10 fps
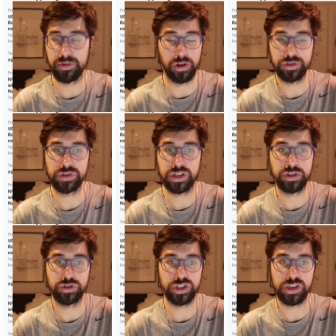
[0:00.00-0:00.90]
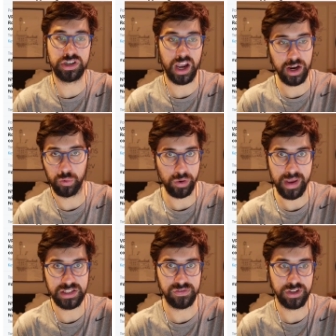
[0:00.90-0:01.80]
and also it's because they're just entire
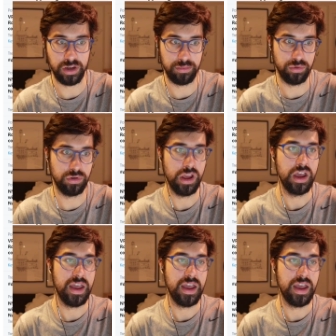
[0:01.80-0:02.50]
remakes of Sun and Moon.